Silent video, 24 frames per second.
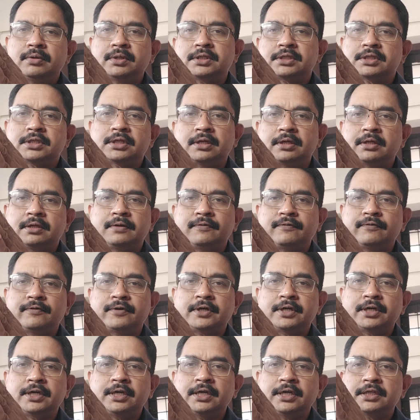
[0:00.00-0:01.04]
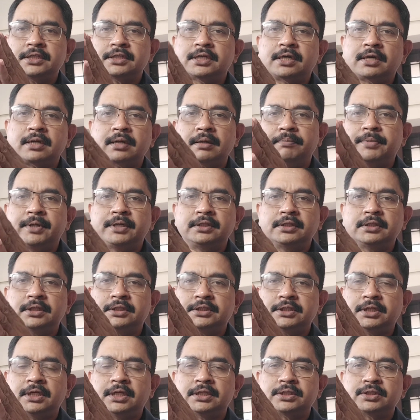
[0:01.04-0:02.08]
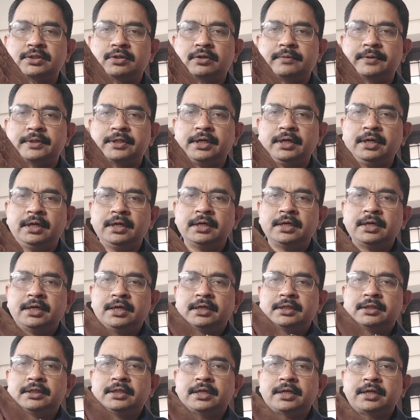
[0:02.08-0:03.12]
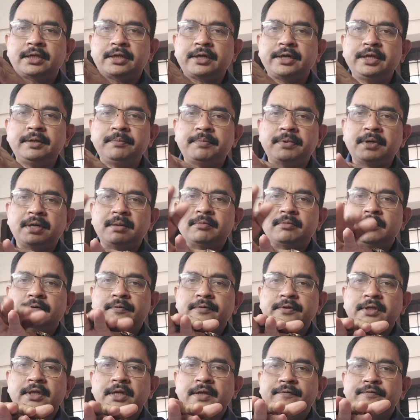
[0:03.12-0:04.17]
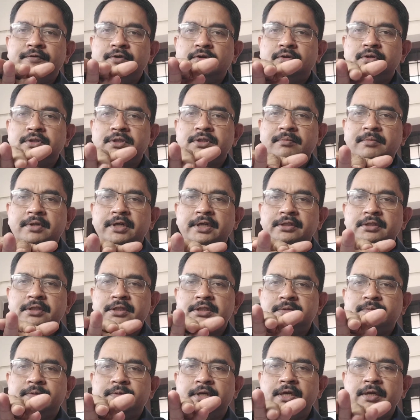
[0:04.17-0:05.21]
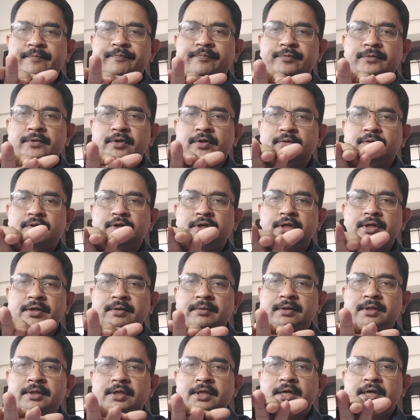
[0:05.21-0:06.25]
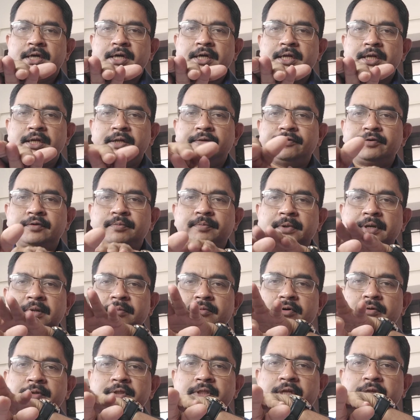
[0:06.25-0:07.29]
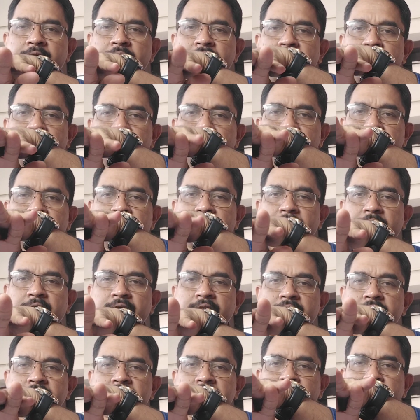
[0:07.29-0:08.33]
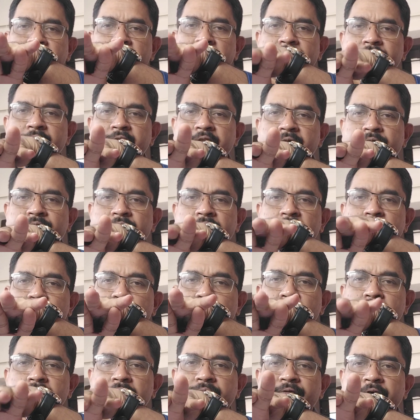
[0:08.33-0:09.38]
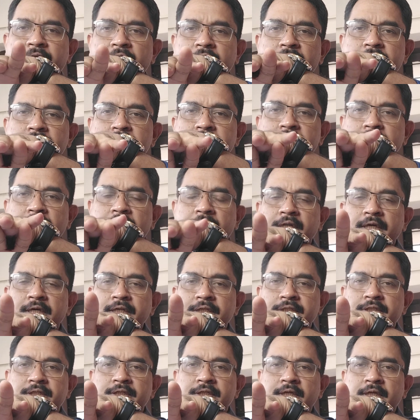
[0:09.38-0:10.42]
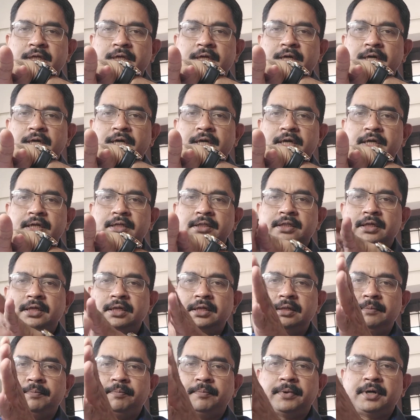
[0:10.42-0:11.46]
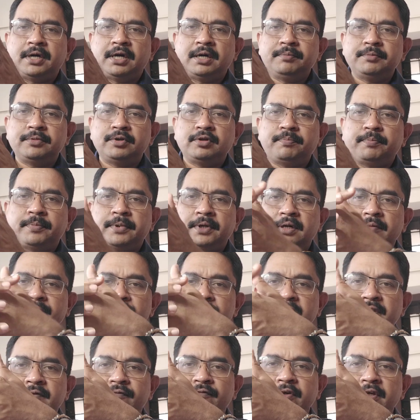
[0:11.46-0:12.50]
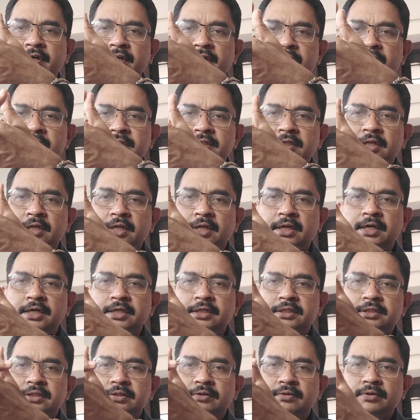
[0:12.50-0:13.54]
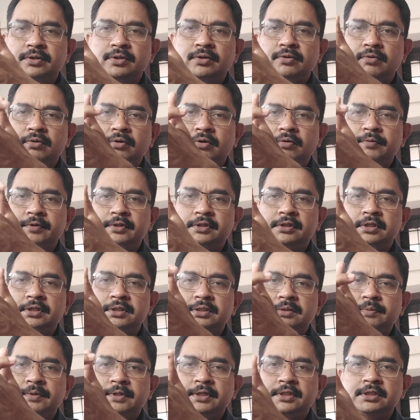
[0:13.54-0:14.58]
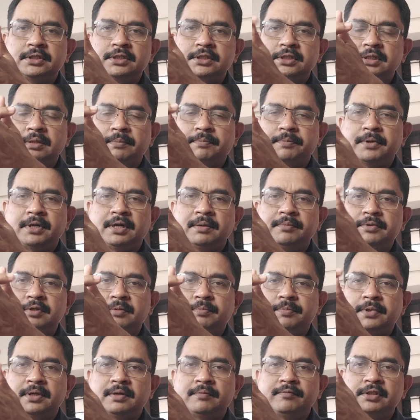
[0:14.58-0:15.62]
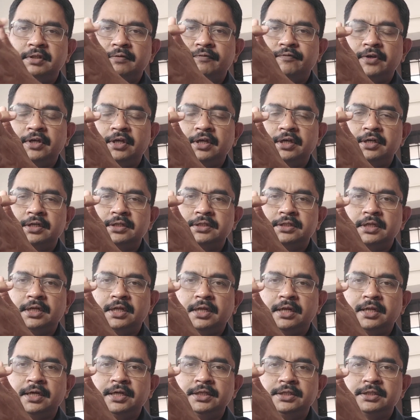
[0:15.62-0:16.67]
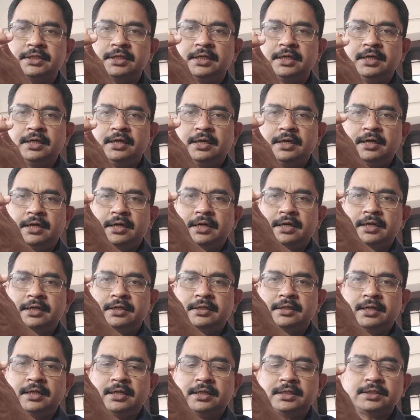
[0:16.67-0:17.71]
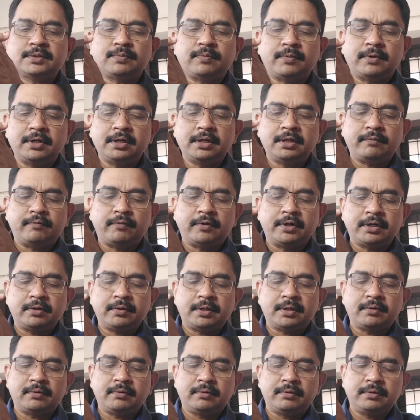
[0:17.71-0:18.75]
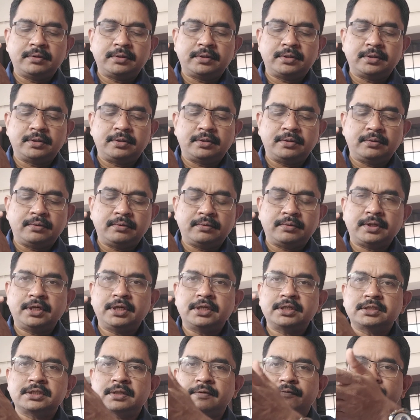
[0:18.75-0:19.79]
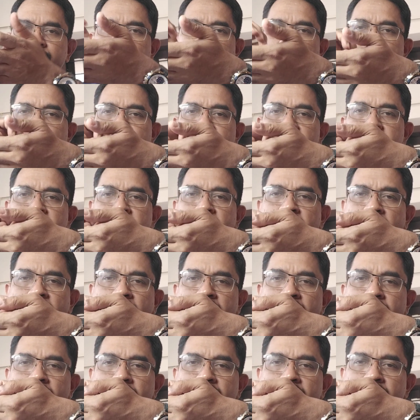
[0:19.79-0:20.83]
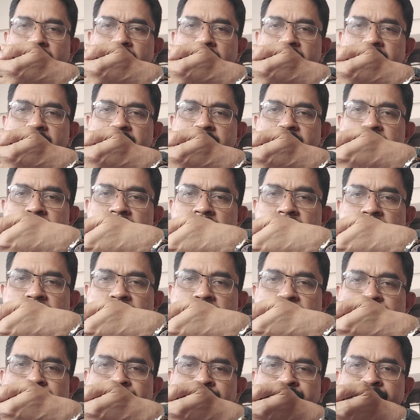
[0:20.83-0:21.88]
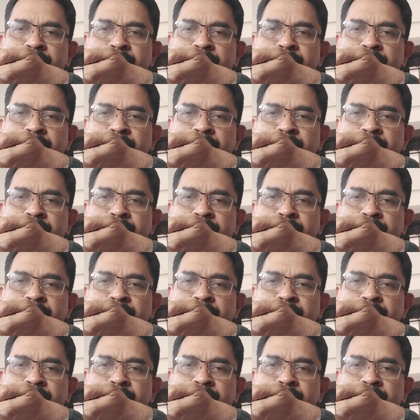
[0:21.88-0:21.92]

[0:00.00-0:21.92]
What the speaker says: yourself is rubbing the gels over there. Then right palm over the left dorsum like this way. Okay, and left palm over the right dorsum like this way, with both fingers interlaced, and then palm to palm with the fingers interlaced. So you go with this way. This is the palm to palm with the fingers interlaced. And the next one, what you are going to do is fingers interlocked on either side.